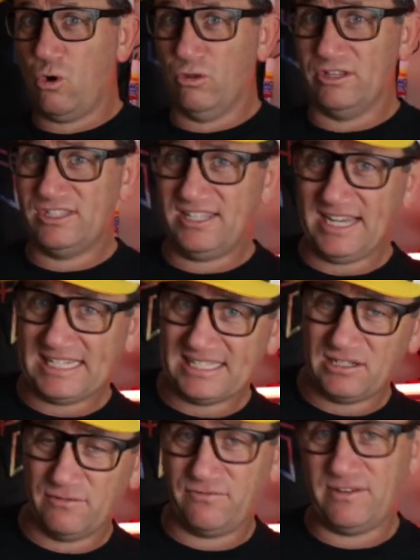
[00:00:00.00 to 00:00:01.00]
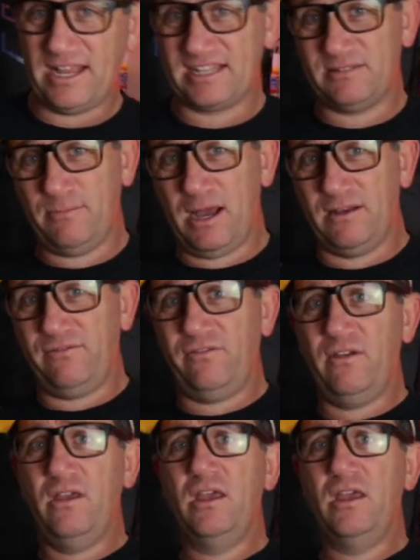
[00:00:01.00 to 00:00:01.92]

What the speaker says: or the 6th of next month,